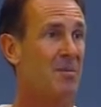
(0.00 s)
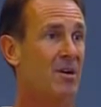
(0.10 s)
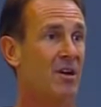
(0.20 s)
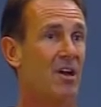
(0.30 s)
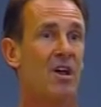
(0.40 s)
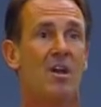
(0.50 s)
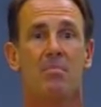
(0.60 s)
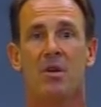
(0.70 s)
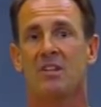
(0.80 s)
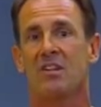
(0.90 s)
rules
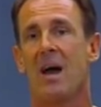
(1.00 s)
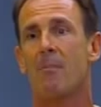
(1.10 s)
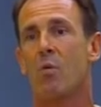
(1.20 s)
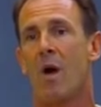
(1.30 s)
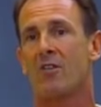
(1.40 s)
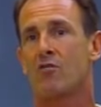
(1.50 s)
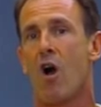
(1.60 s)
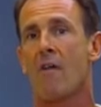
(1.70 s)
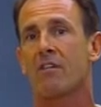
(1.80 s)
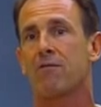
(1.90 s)
football coach Terry
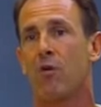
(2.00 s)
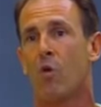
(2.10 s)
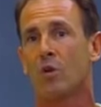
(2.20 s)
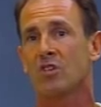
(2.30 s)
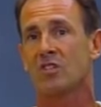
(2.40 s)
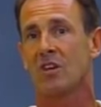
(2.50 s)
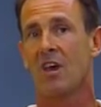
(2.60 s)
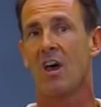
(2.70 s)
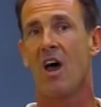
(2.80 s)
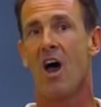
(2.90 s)
Wallace to give a
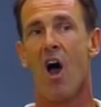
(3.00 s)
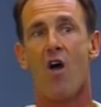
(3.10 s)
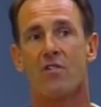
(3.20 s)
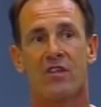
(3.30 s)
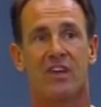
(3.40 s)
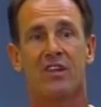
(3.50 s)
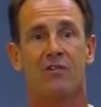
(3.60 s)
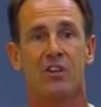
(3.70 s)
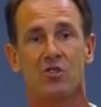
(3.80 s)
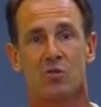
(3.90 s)
motivational
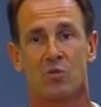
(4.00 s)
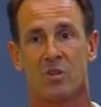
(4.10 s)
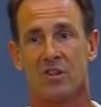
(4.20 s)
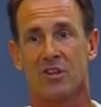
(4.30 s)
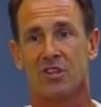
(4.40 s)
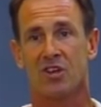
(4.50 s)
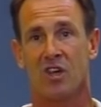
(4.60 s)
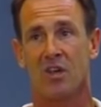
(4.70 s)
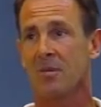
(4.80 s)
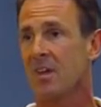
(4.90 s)
speech to him and his
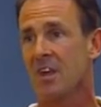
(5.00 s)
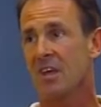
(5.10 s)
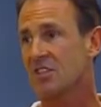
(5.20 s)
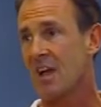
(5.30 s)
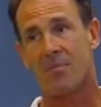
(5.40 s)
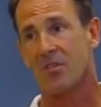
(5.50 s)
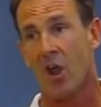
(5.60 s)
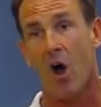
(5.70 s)
crew. This